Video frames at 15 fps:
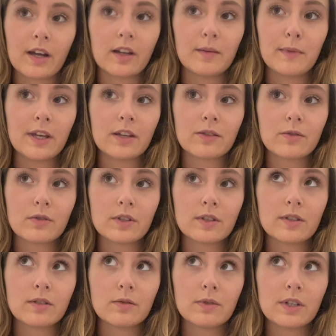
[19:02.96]
gonna make it through
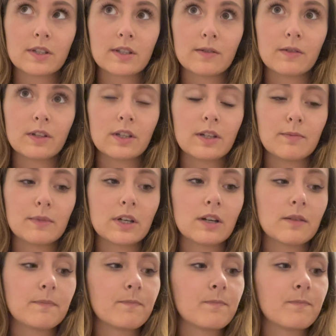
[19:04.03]
these 2 weeks, I really am not.